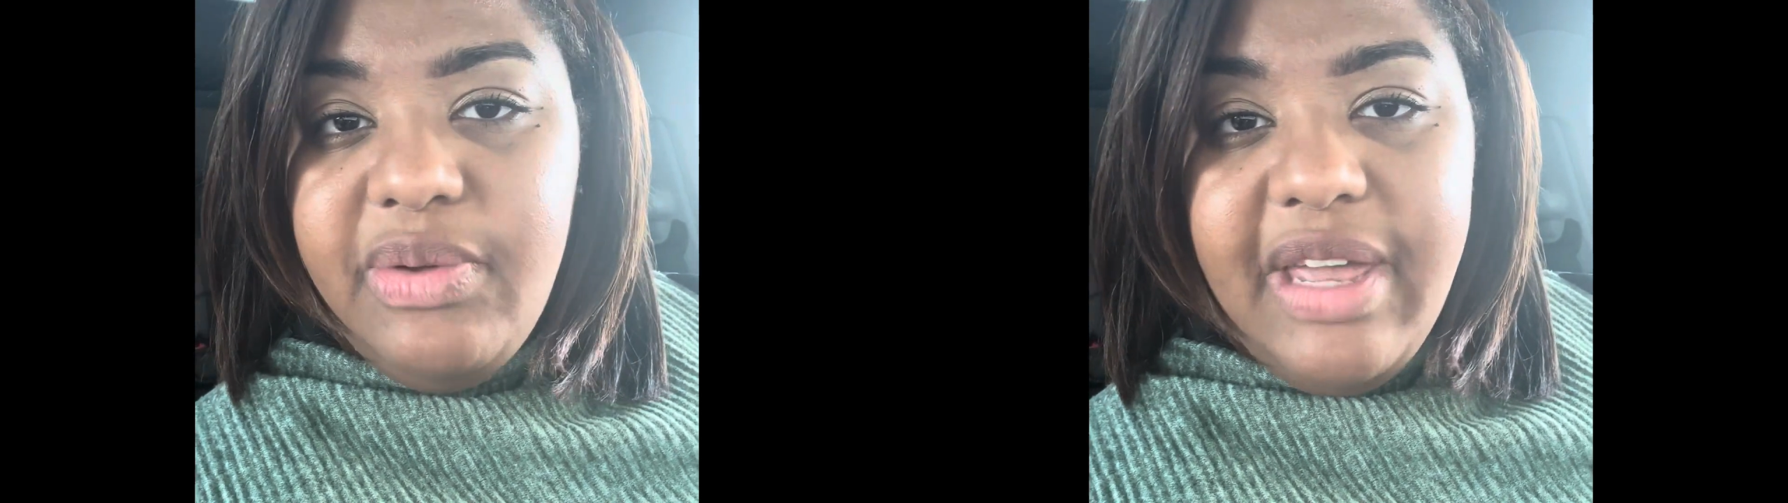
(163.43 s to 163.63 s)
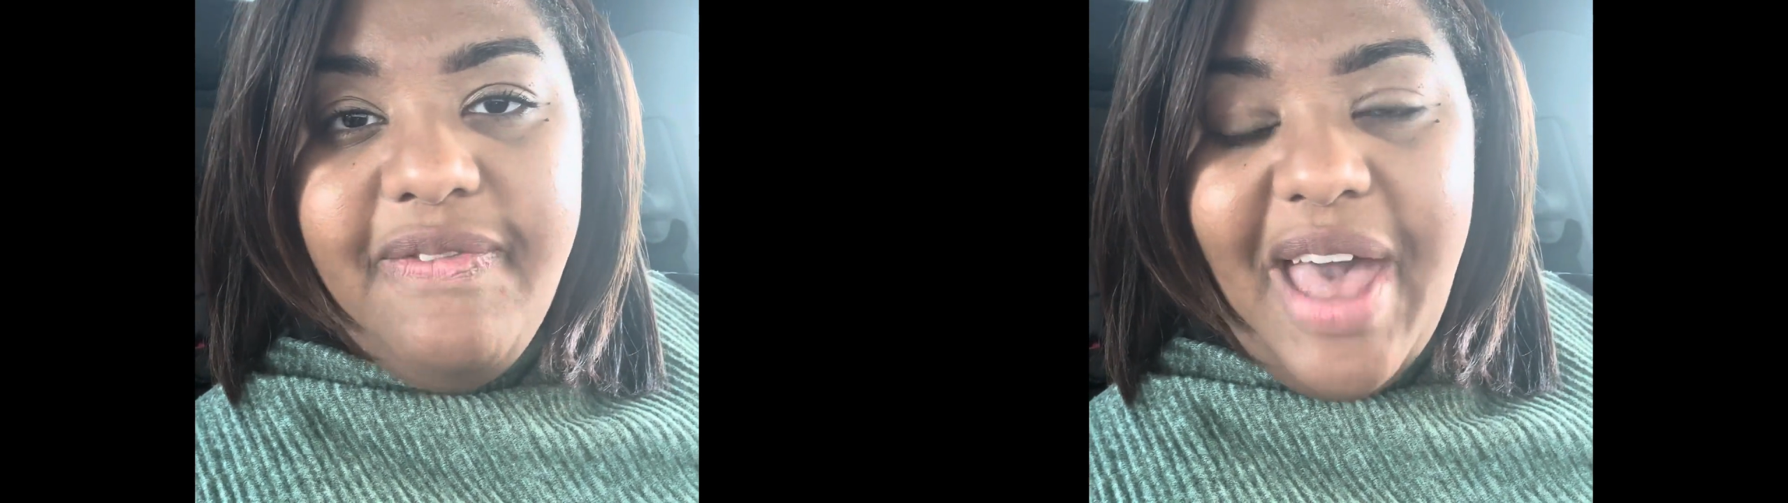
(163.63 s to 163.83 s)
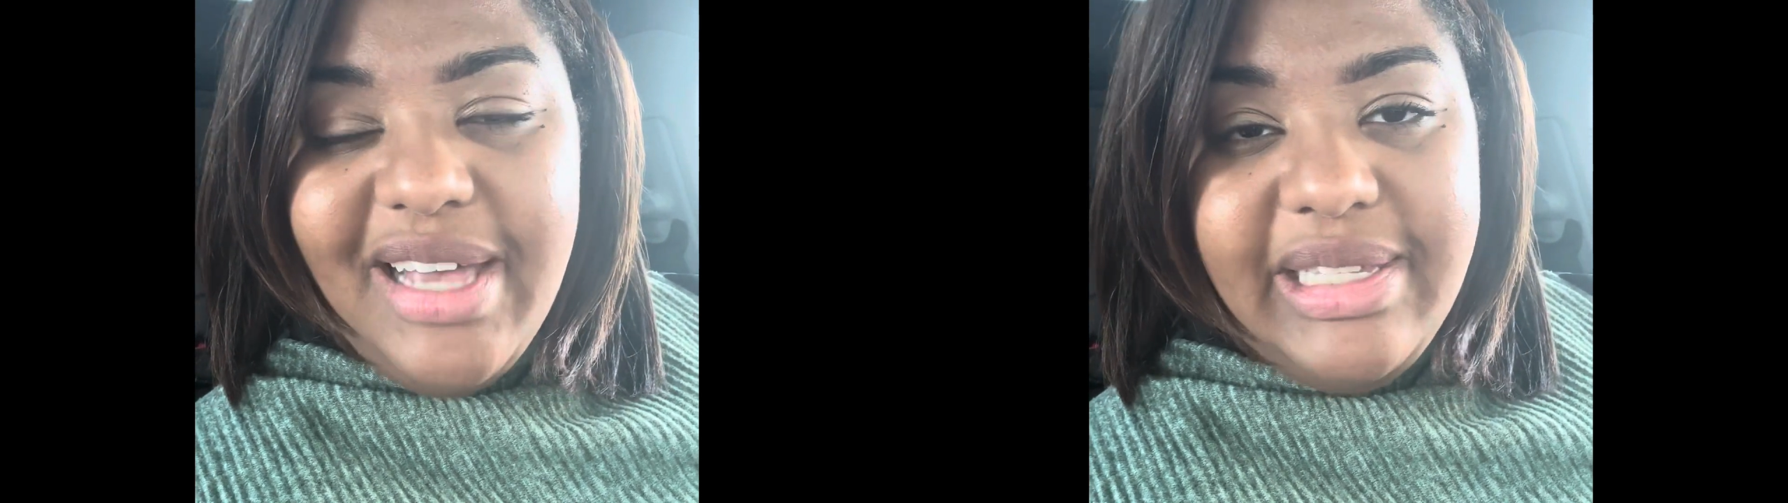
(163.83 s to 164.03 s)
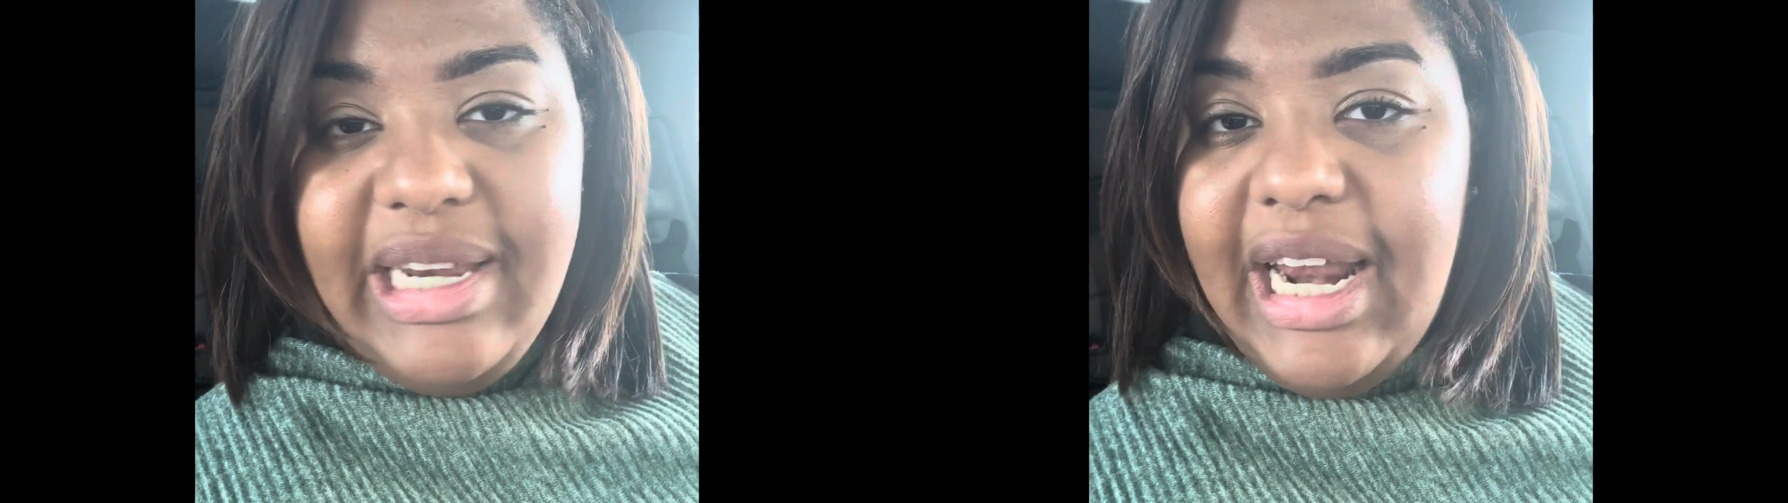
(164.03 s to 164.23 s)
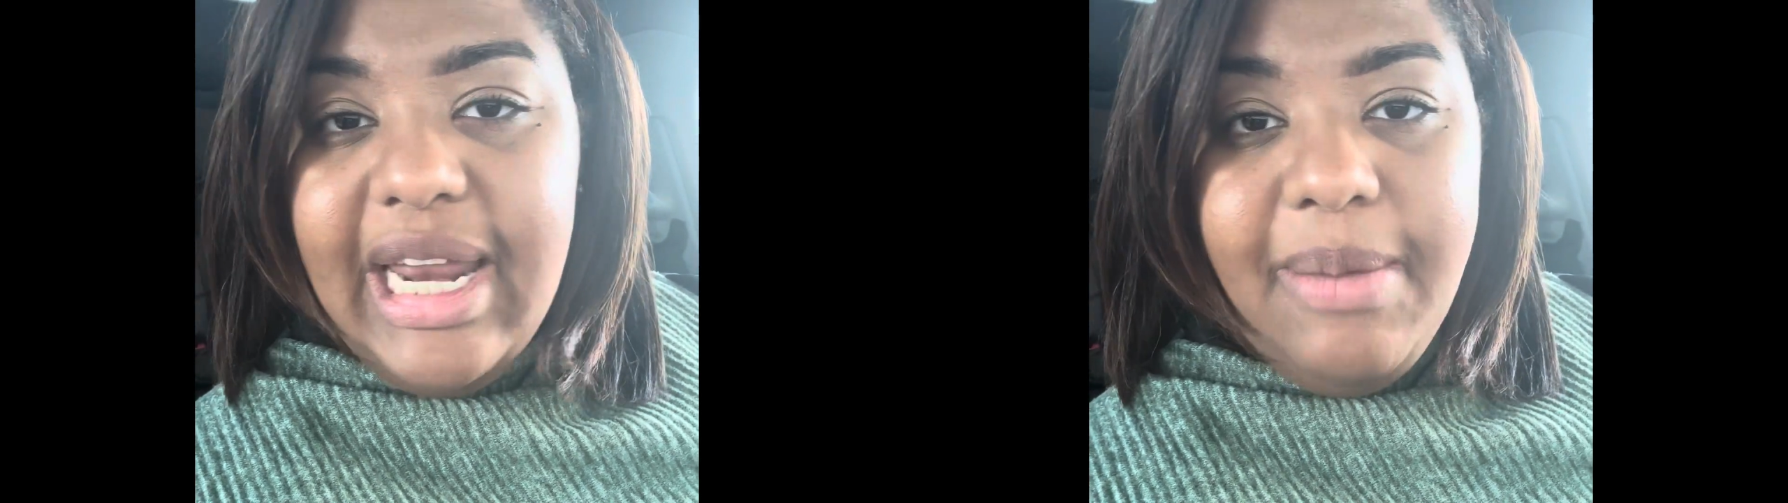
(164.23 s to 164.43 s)
He fasted
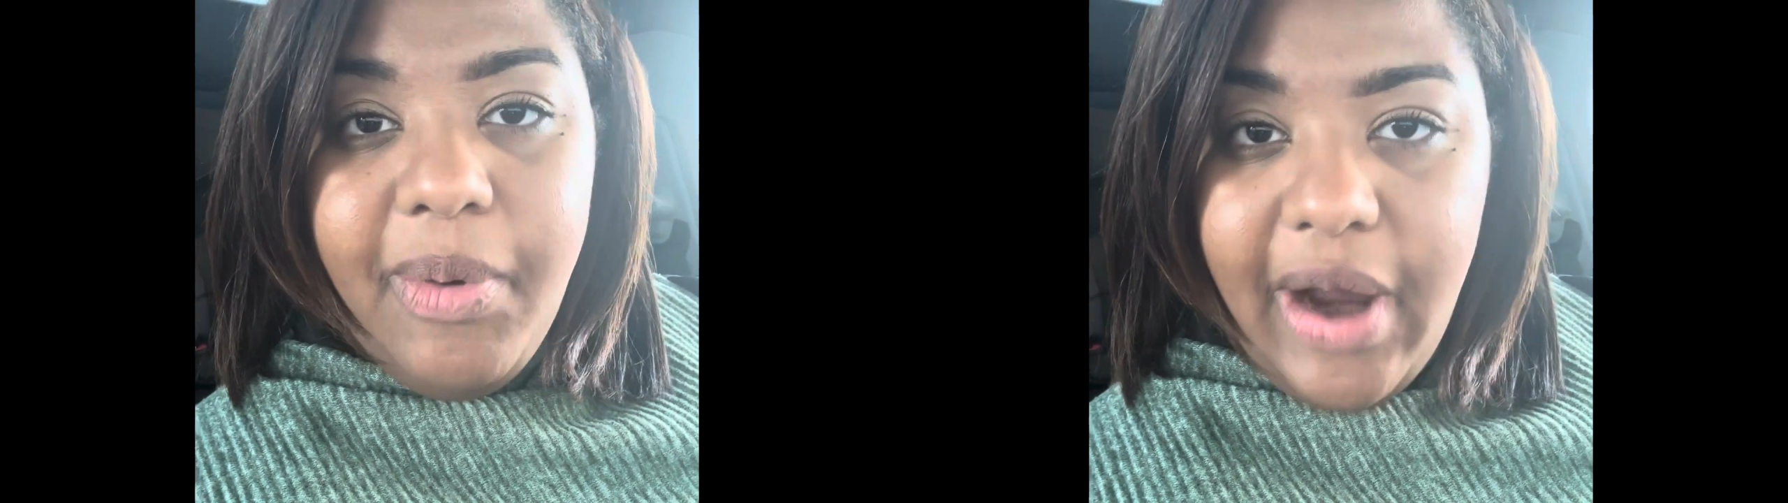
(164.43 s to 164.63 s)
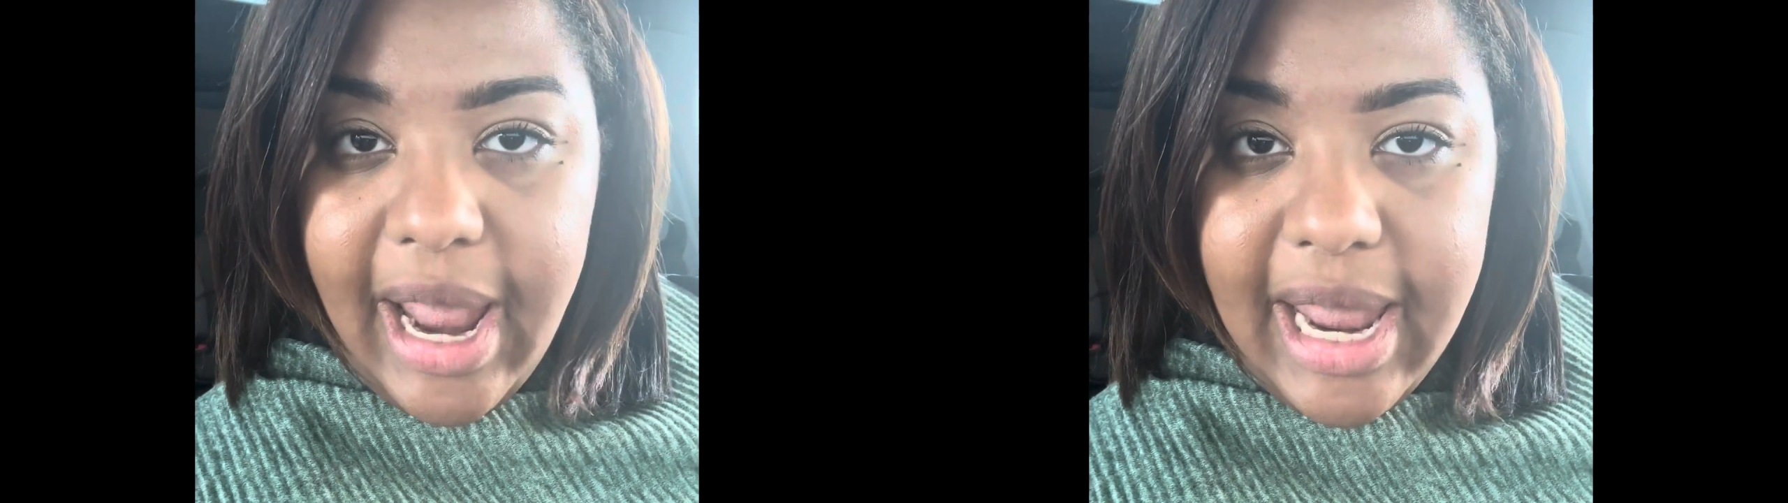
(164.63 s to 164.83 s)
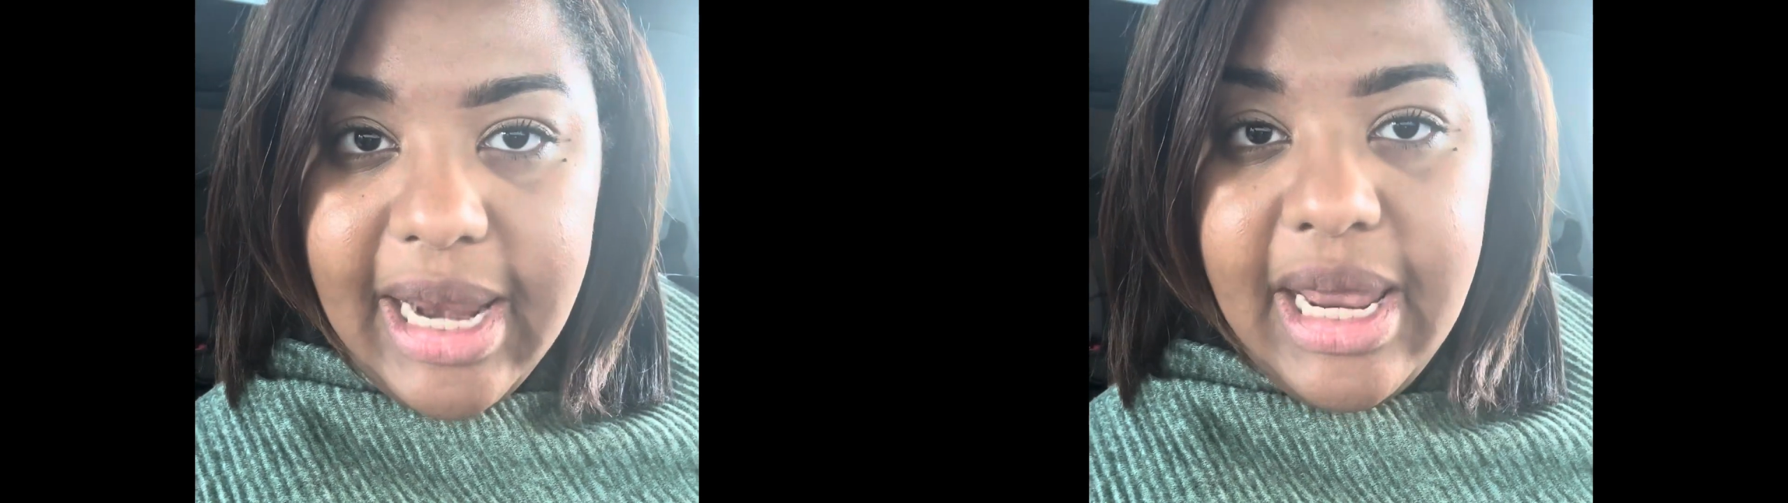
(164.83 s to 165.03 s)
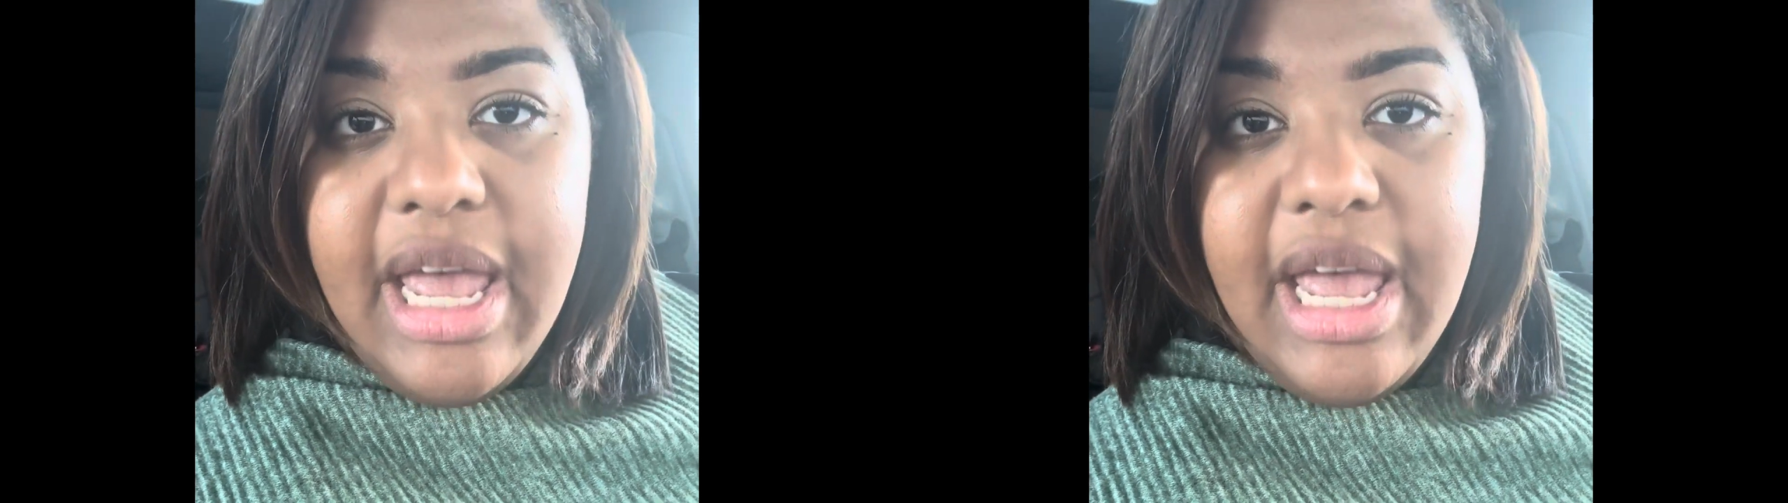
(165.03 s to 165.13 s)
and he prayed